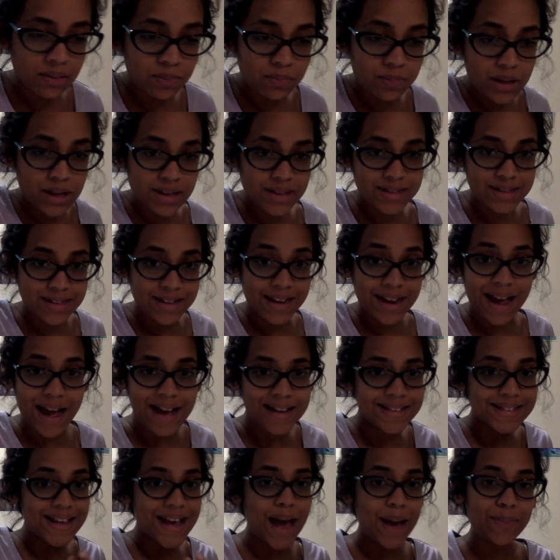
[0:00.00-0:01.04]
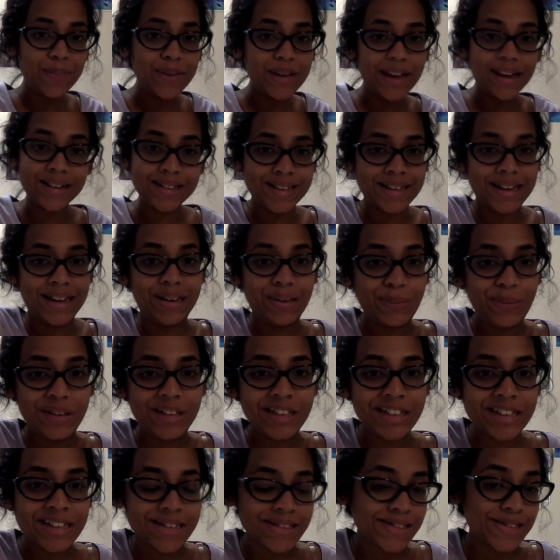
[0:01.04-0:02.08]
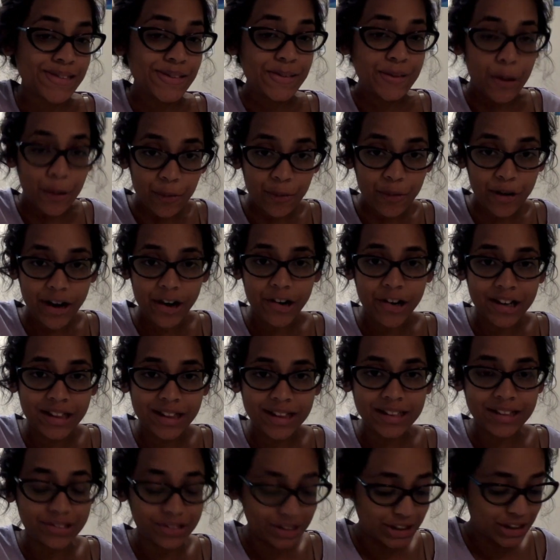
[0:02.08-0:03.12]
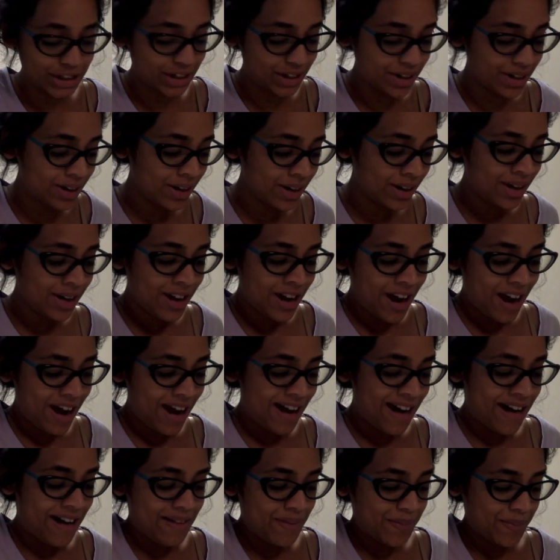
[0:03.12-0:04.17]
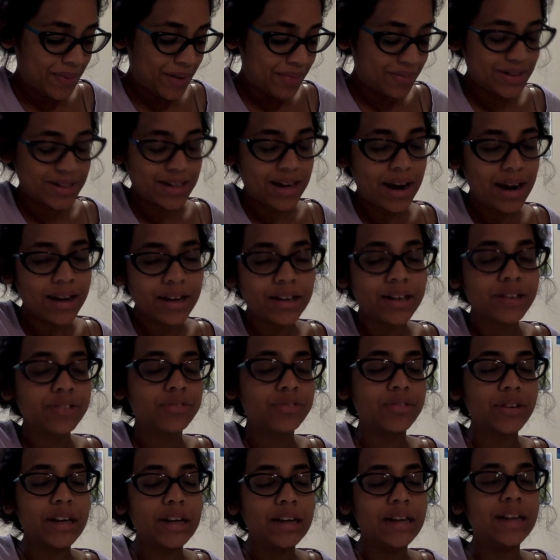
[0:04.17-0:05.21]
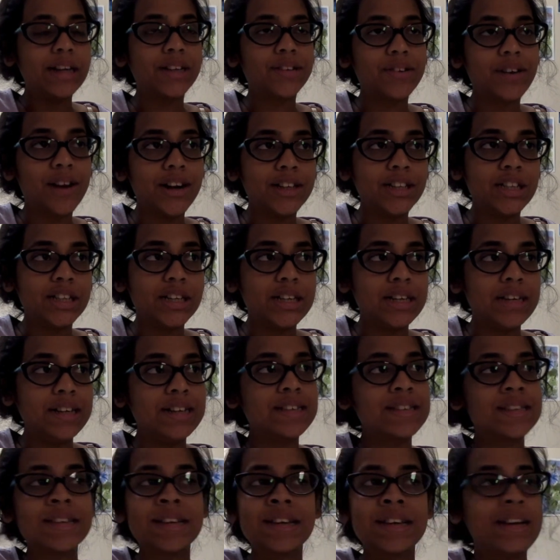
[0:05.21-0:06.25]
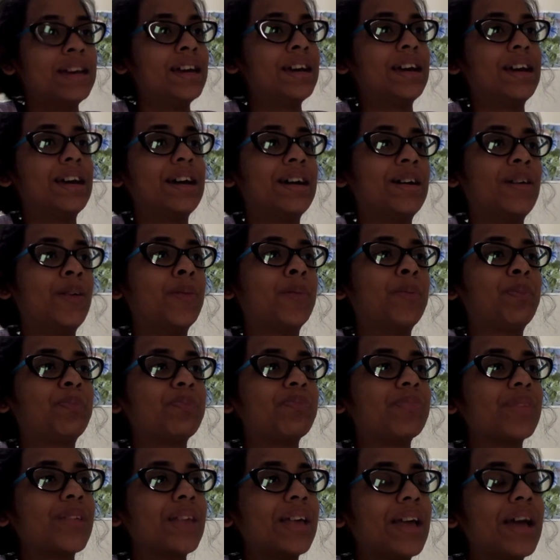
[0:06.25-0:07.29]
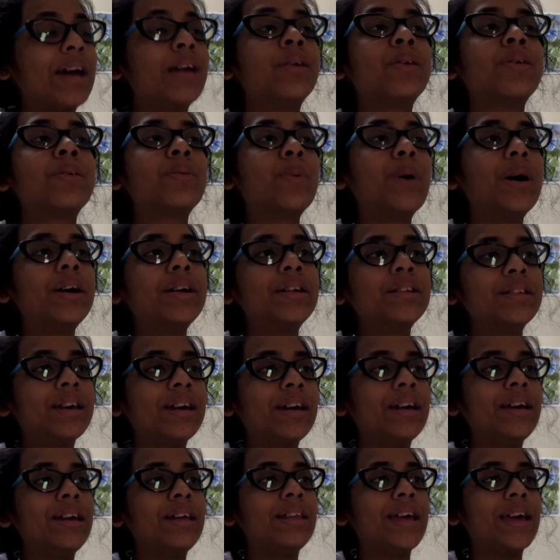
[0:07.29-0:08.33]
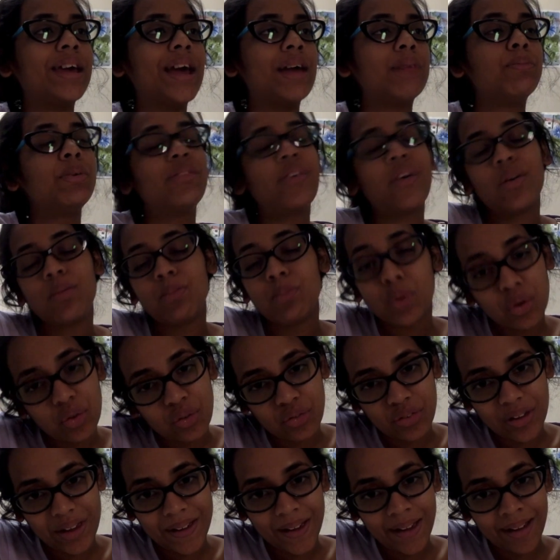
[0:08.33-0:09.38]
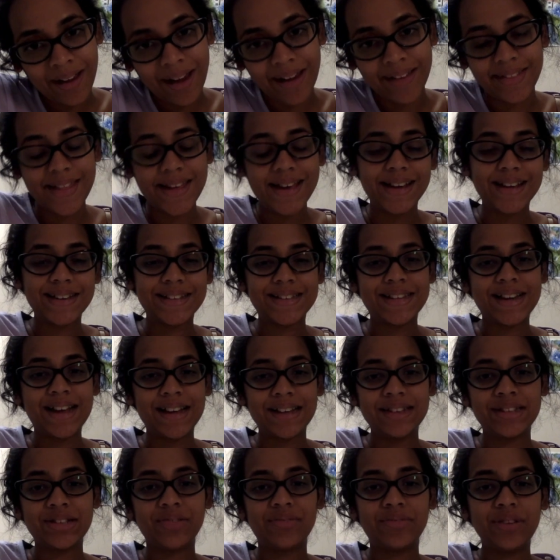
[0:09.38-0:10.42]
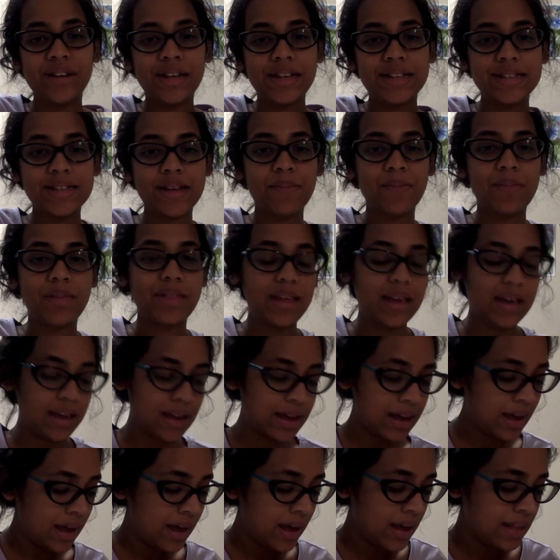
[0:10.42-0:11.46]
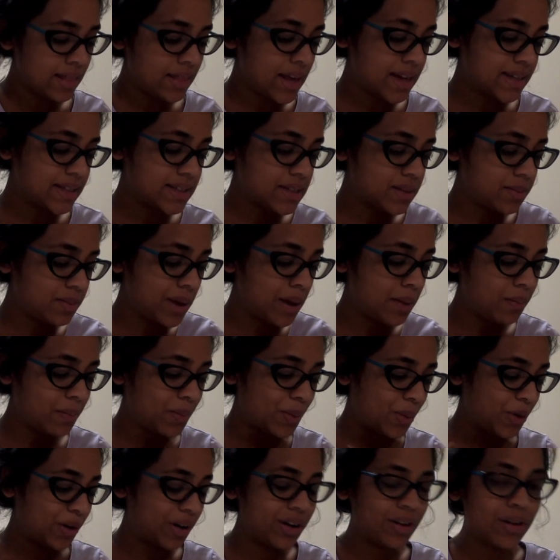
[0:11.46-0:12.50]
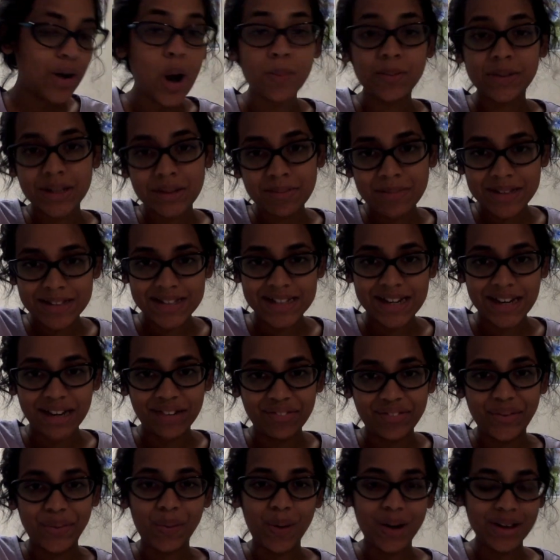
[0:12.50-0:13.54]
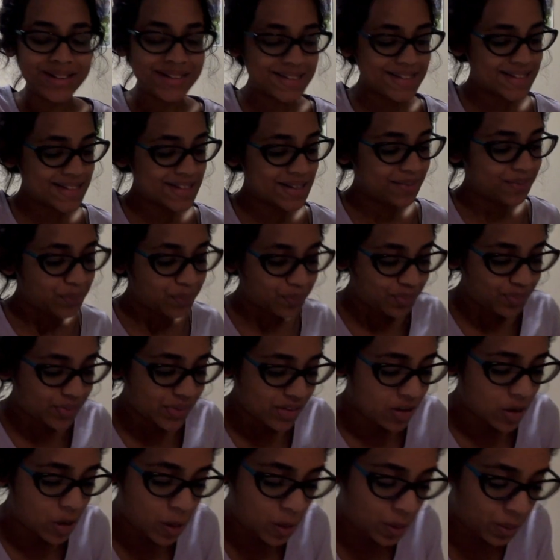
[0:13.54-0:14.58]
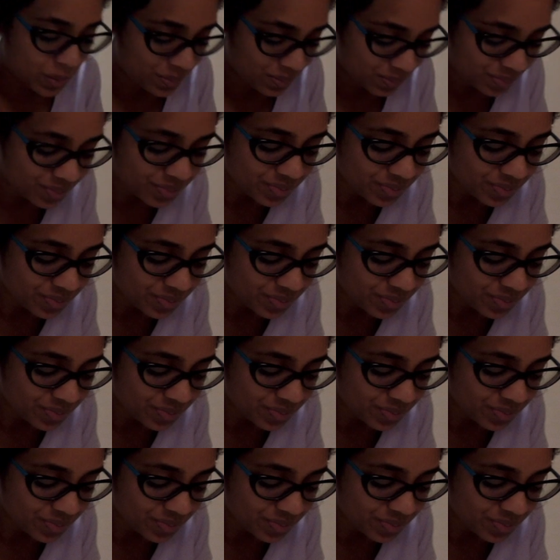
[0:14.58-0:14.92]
plus it has a happy ending, which is so rare in literature. I'm tired of reading tragedies, and while they can be very moving, I think it's nice to read something that's a bit more optimistic for once. So,